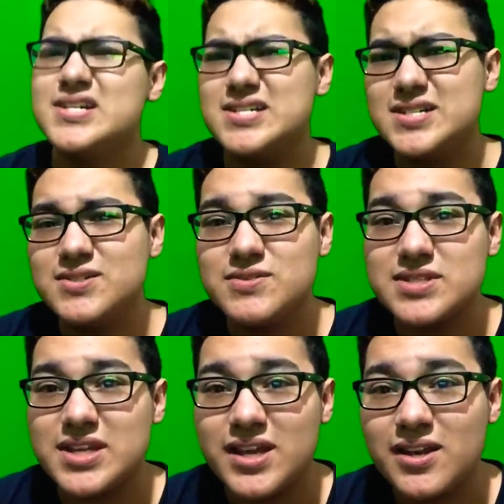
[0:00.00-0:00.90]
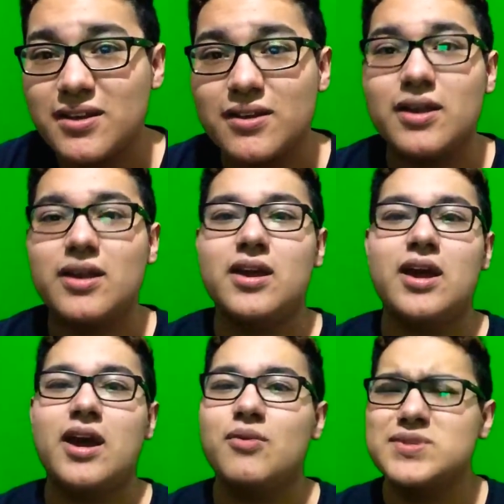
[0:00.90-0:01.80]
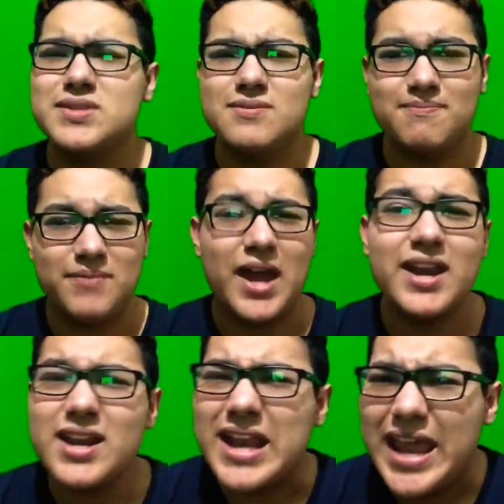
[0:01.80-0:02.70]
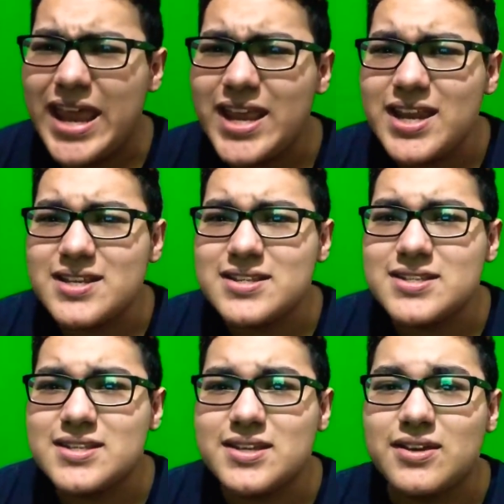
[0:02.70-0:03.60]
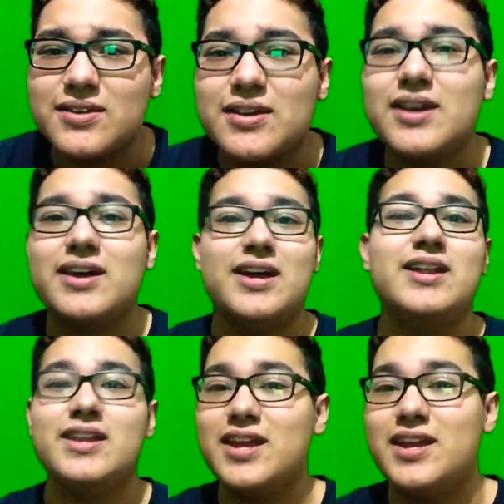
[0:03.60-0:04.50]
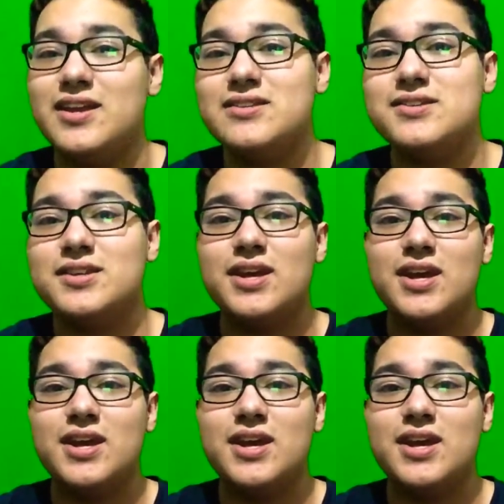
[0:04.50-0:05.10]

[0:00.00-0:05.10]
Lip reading: I was kind of, I was, I didn't hate it. I didn't hate it.